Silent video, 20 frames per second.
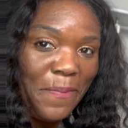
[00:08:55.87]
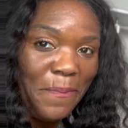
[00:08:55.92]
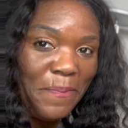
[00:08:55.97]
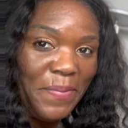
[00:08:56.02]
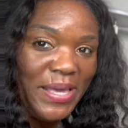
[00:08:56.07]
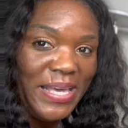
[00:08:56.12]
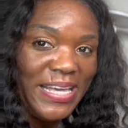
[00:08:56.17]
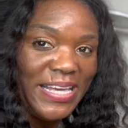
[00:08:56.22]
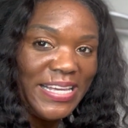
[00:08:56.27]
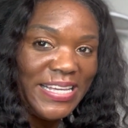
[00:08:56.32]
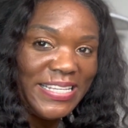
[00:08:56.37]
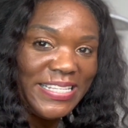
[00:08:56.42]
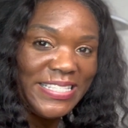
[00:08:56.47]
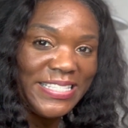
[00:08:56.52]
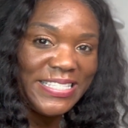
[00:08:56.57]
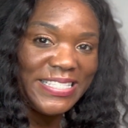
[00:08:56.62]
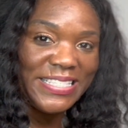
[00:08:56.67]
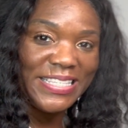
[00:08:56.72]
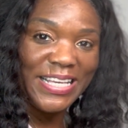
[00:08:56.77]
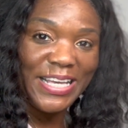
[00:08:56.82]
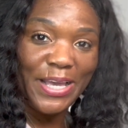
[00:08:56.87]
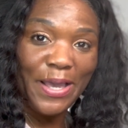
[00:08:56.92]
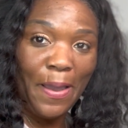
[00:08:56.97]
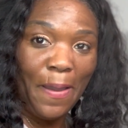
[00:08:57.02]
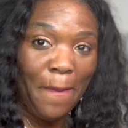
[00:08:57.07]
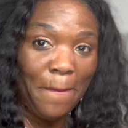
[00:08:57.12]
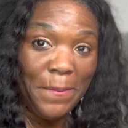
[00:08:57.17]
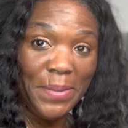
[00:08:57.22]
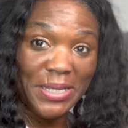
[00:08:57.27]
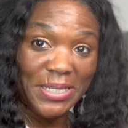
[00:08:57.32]
piece,
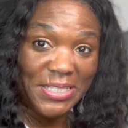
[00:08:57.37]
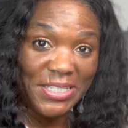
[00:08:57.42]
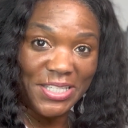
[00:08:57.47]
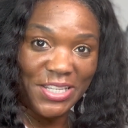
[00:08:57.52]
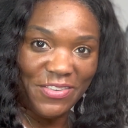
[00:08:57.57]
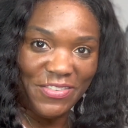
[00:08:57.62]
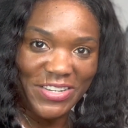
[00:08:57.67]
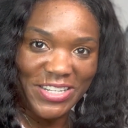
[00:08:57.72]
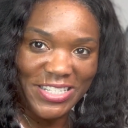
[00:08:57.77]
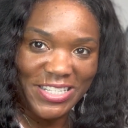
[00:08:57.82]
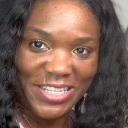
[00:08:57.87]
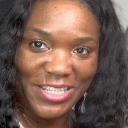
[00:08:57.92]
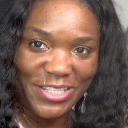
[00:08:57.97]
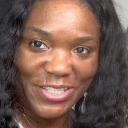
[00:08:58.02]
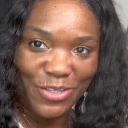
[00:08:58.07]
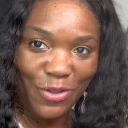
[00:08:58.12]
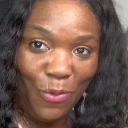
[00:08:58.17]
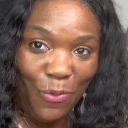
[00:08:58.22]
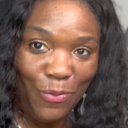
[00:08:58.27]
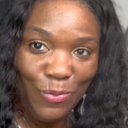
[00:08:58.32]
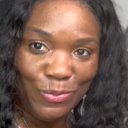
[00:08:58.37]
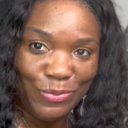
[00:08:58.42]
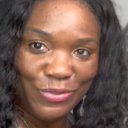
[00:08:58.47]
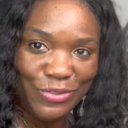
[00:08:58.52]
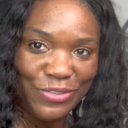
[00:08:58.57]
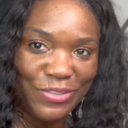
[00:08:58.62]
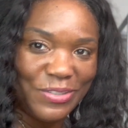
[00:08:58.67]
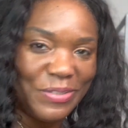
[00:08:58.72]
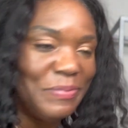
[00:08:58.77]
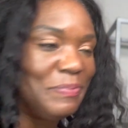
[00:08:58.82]
piece de resistance.